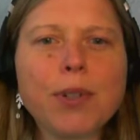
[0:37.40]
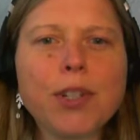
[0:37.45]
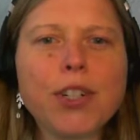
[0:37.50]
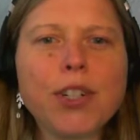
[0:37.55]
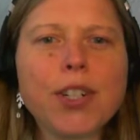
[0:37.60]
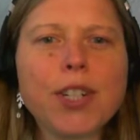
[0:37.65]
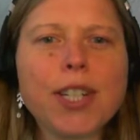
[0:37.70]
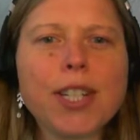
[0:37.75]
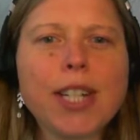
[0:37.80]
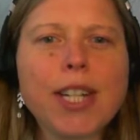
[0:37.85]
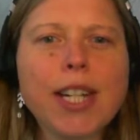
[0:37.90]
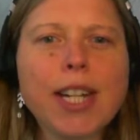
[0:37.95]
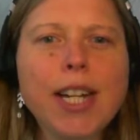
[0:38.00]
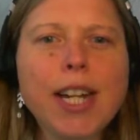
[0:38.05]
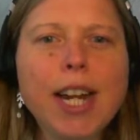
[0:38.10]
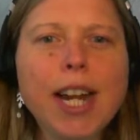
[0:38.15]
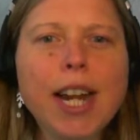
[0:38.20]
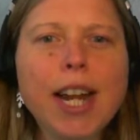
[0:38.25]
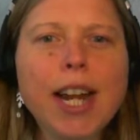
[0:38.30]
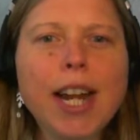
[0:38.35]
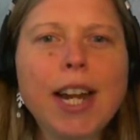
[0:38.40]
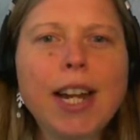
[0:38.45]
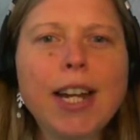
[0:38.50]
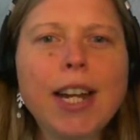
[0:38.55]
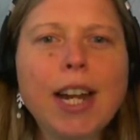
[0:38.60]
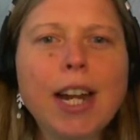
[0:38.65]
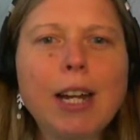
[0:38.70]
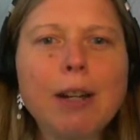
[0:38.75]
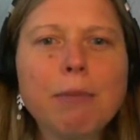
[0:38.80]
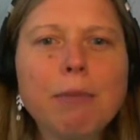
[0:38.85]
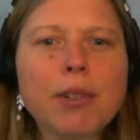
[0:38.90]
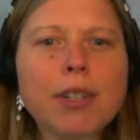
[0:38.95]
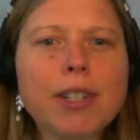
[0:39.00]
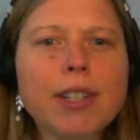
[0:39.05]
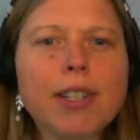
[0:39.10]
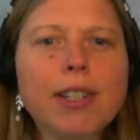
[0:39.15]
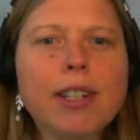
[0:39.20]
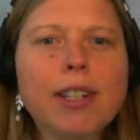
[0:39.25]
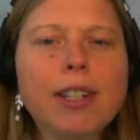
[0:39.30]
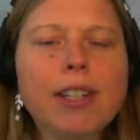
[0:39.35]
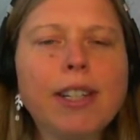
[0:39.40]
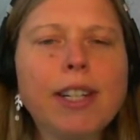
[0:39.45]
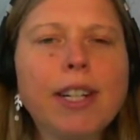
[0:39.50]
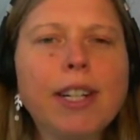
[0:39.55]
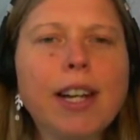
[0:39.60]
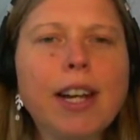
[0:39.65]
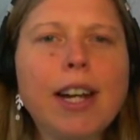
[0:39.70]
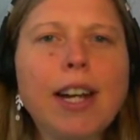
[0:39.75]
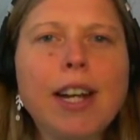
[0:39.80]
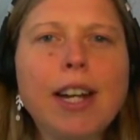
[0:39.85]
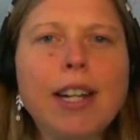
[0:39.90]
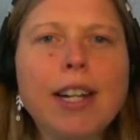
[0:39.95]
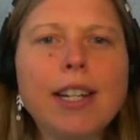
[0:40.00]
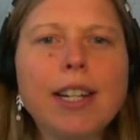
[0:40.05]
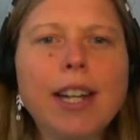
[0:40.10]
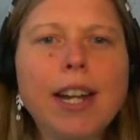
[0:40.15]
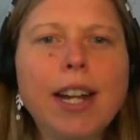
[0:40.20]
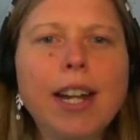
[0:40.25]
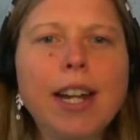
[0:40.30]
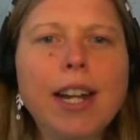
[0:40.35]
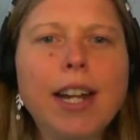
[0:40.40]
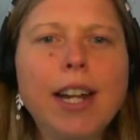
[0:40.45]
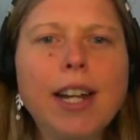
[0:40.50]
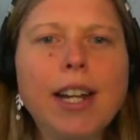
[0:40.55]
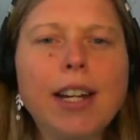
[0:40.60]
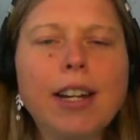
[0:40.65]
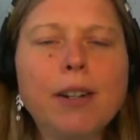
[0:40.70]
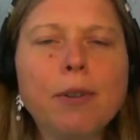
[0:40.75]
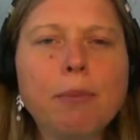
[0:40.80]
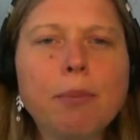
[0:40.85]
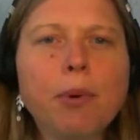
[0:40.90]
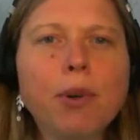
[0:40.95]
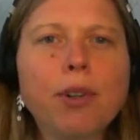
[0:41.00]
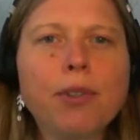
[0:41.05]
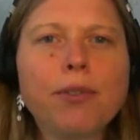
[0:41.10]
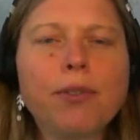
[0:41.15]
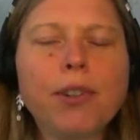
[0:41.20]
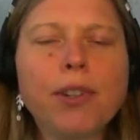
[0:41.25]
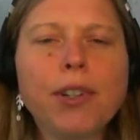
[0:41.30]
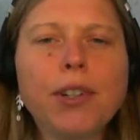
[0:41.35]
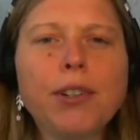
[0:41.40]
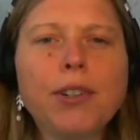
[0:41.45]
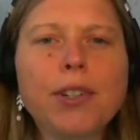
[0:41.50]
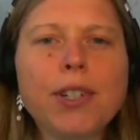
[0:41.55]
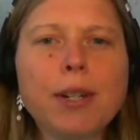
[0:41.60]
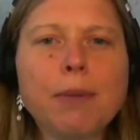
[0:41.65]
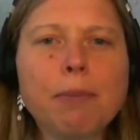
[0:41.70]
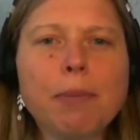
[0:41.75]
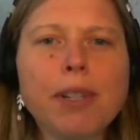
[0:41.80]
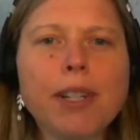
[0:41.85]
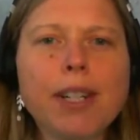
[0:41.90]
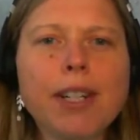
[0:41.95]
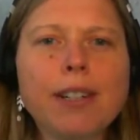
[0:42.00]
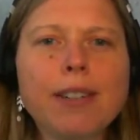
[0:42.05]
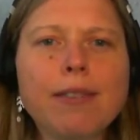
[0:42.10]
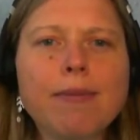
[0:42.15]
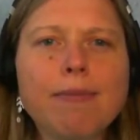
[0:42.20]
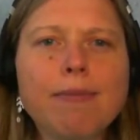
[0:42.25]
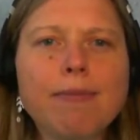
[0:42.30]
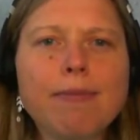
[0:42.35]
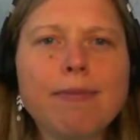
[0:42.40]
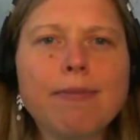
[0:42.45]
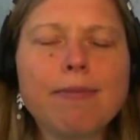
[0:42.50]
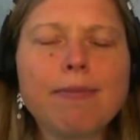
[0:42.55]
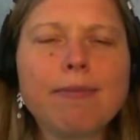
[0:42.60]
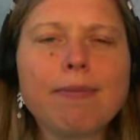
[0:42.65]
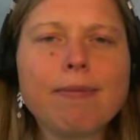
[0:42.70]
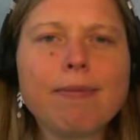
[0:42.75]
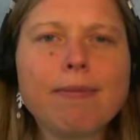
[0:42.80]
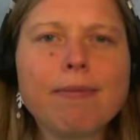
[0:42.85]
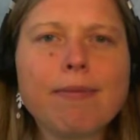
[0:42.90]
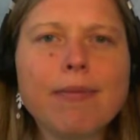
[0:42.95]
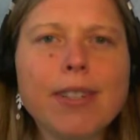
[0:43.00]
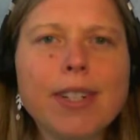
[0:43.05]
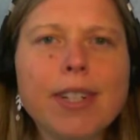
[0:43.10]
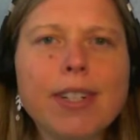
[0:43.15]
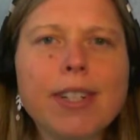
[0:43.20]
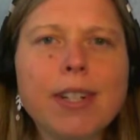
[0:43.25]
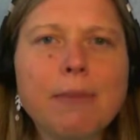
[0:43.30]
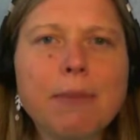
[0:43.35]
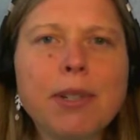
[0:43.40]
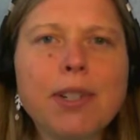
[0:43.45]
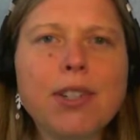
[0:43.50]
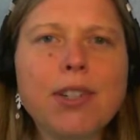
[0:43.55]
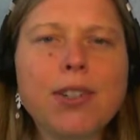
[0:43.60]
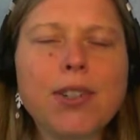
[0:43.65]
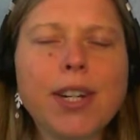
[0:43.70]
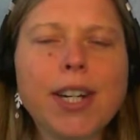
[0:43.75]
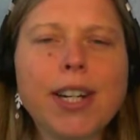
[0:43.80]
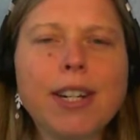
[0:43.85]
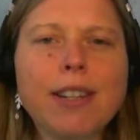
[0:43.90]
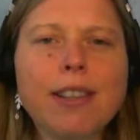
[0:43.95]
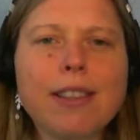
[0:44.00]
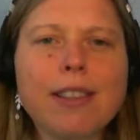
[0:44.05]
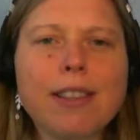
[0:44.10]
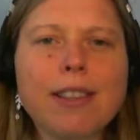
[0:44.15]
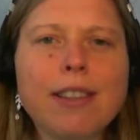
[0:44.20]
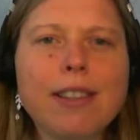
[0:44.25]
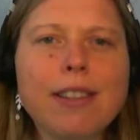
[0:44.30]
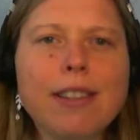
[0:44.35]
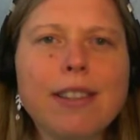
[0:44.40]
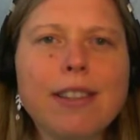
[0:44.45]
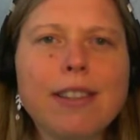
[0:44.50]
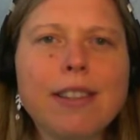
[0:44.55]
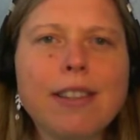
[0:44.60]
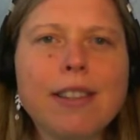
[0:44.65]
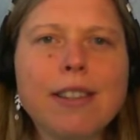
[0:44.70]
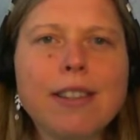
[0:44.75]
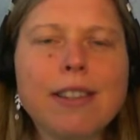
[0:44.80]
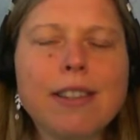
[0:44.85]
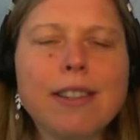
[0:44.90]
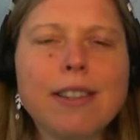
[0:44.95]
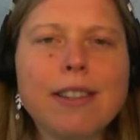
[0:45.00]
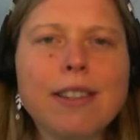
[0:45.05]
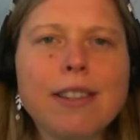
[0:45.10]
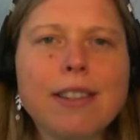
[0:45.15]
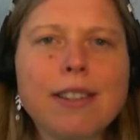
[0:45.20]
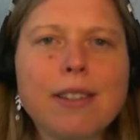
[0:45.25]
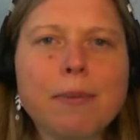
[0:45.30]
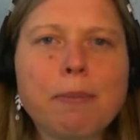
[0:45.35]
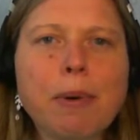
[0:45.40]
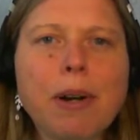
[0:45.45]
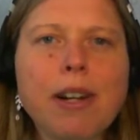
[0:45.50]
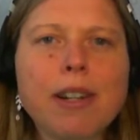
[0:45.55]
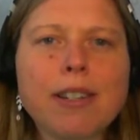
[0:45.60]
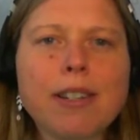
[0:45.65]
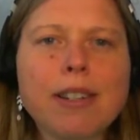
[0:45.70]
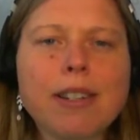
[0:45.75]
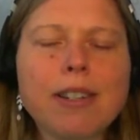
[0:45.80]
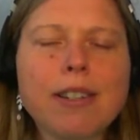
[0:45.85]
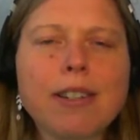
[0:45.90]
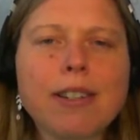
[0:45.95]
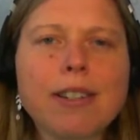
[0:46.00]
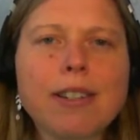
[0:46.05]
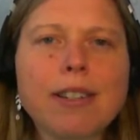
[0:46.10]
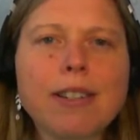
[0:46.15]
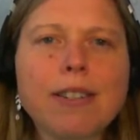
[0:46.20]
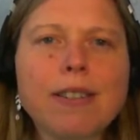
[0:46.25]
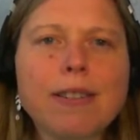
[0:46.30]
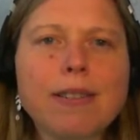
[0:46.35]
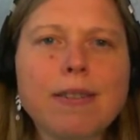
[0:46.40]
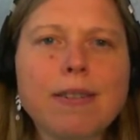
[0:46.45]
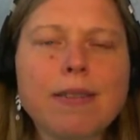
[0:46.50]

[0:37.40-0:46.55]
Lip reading: what you see, and I'm just going to click on a portfolio template to demonstrate this process.